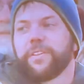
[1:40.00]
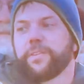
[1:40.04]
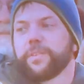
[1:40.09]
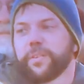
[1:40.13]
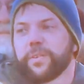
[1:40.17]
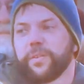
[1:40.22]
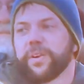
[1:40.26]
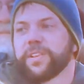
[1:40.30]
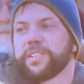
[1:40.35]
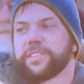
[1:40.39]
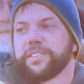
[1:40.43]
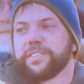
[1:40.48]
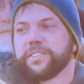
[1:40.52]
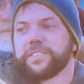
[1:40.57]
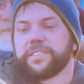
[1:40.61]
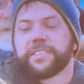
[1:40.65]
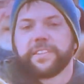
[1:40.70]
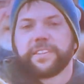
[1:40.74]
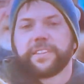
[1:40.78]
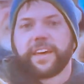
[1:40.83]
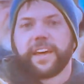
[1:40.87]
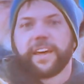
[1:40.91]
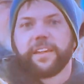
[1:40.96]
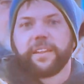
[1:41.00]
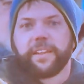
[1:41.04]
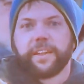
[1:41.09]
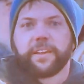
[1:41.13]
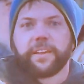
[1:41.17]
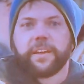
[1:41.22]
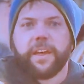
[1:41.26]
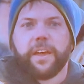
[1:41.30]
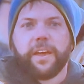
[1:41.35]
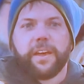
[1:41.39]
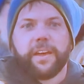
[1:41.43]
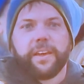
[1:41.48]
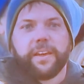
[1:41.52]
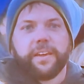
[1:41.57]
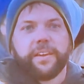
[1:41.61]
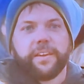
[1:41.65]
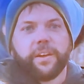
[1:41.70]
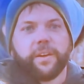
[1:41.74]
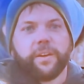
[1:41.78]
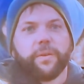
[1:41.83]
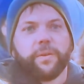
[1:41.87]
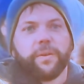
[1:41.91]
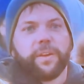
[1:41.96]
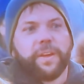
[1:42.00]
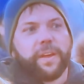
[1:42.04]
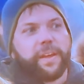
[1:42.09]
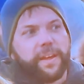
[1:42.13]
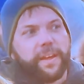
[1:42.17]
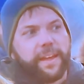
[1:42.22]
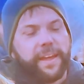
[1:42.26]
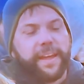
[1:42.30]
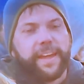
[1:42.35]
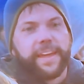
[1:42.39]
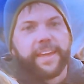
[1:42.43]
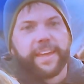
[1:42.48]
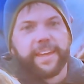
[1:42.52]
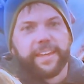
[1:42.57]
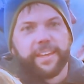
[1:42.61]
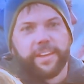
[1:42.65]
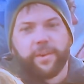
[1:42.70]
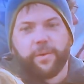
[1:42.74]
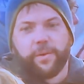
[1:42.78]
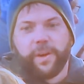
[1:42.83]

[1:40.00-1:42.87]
enrollment since 2012 with five